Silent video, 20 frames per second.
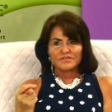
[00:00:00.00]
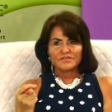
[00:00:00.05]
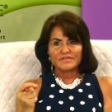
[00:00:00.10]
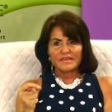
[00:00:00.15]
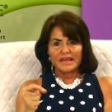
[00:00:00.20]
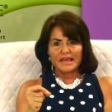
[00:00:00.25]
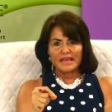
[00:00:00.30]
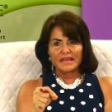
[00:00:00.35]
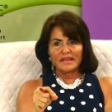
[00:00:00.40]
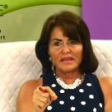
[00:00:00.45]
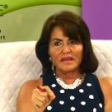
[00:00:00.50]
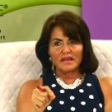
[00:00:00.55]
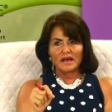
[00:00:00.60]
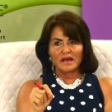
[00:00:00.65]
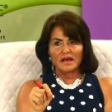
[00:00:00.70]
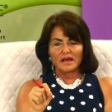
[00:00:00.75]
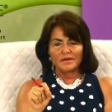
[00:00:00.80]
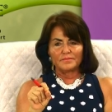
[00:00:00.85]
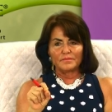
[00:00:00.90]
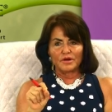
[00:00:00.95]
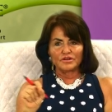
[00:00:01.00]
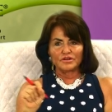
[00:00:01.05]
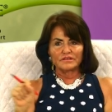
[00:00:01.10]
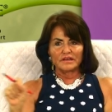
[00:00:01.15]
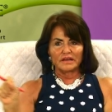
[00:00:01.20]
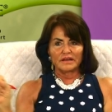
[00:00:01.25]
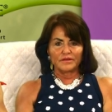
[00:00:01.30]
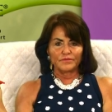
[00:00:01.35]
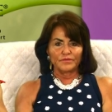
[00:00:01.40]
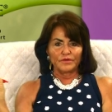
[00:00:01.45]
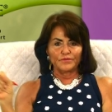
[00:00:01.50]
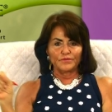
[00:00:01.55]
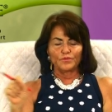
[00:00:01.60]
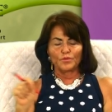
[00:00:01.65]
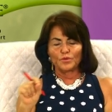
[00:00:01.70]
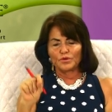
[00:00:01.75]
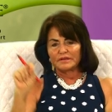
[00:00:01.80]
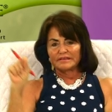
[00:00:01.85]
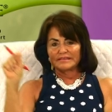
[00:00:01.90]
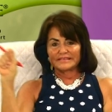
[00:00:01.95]
They um, are done every
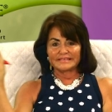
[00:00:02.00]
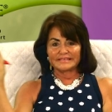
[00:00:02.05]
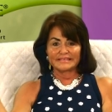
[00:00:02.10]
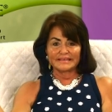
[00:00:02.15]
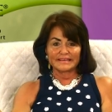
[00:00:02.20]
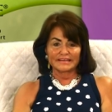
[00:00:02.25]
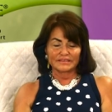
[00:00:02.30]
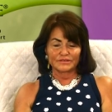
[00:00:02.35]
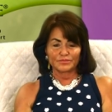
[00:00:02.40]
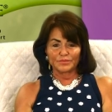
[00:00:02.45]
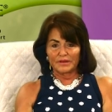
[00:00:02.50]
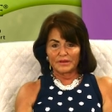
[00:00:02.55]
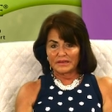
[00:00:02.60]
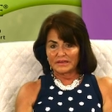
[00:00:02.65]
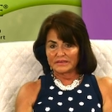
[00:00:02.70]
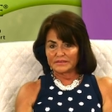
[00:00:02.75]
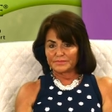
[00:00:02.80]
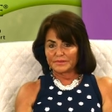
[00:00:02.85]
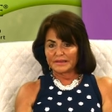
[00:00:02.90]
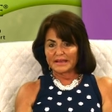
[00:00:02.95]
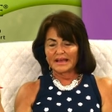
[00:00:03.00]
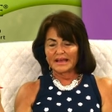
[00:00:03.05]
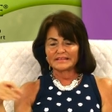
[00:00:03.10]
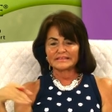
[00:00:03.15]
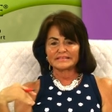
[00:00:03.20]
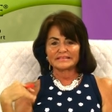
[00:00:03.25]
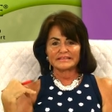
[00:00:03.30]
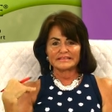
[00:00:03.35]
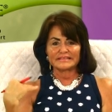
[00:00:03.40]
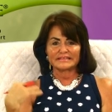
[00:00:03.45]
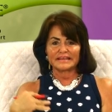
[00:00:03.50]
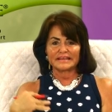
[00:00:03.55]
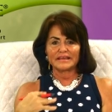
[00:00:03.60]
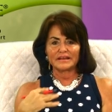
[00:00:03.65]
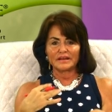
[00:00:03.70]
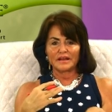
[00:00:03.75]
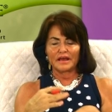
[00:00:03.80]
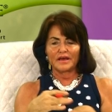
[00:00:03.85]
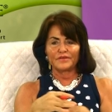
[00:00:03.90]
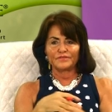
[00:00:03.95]
four to six weeks because the
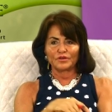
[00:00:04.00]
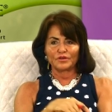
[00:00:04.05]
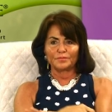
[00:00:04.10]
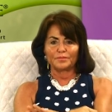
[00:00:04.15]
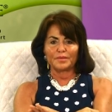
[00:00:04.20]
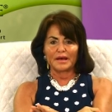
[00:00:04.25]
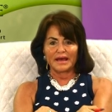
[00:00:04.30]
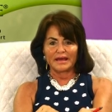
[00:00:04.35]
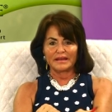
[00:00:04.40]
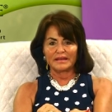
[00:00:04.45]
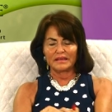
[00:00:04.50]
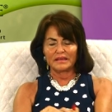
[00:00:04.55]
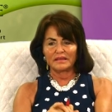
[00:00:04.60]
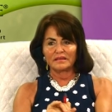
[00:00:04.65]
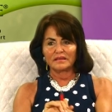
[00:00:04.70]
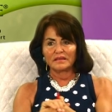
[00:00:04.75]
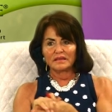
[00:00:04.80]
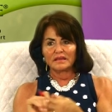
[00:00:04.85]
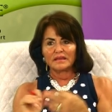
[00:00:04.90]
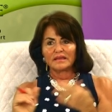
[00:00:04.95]
skin of your body